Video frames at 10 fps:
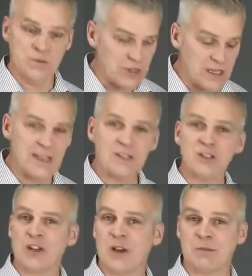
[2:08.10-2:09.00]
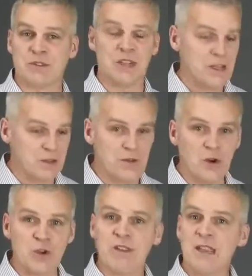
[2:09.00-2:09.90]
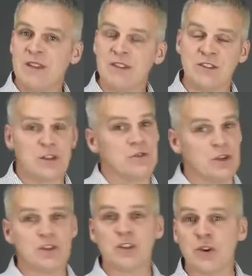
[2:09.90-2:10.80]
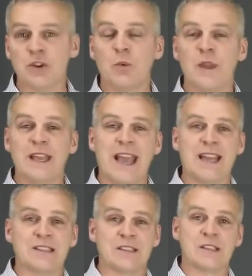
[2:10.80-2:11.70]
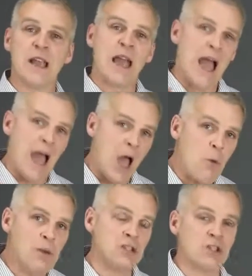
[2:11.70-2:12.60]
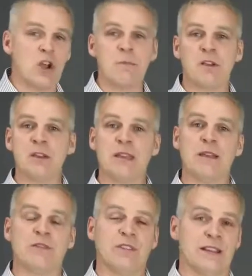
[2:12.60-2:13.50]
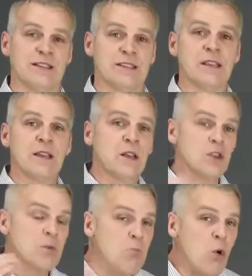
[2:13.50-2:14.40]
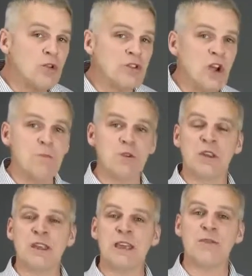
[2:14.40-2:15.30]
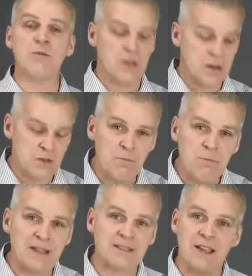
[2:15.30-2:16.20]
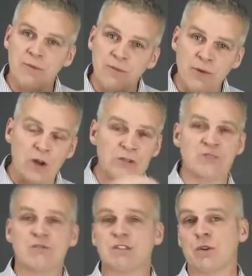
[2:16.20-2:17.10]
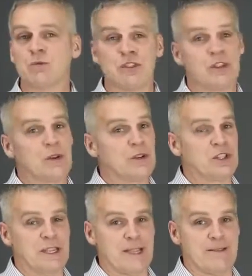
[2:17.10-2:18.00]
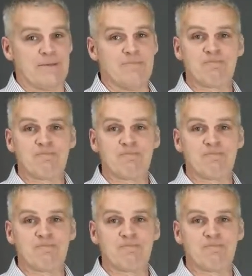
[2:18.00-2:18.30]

You've got your lunch times, you've got your evenings, and you've usually got your weekends. How much time can you give to this? The more time you can give, the better and faster results you're going to achieve.